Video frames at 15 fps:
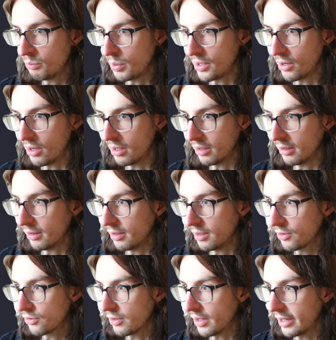beyond
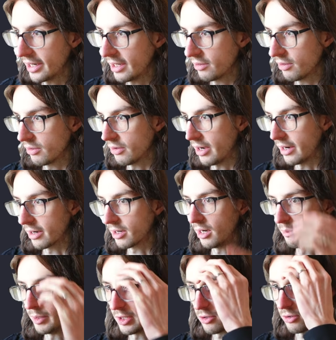this that has this I
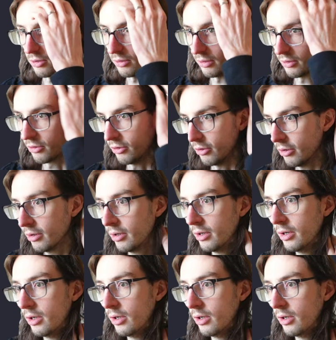combat start listener.